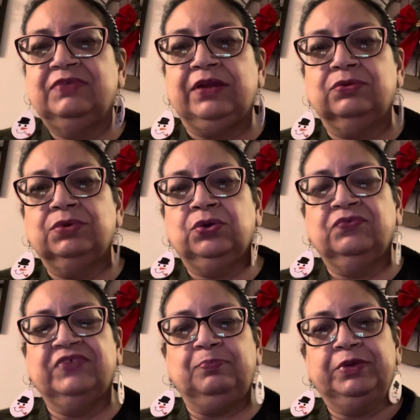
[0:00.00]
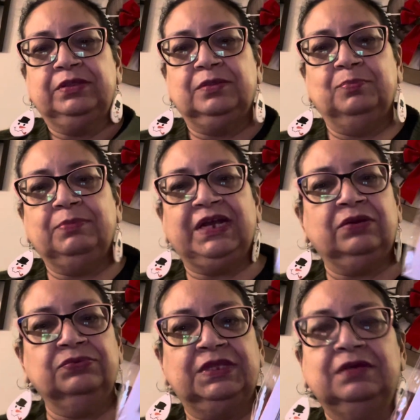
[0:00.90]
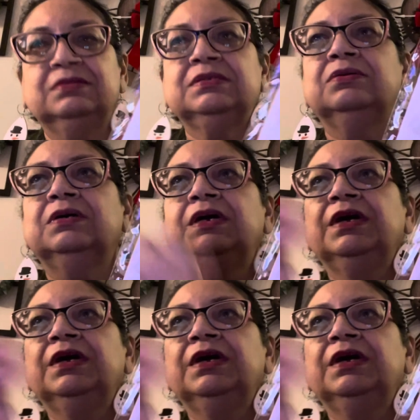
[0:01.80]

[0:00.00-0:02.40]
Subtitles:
I don't know if I picked them up. I don't think so,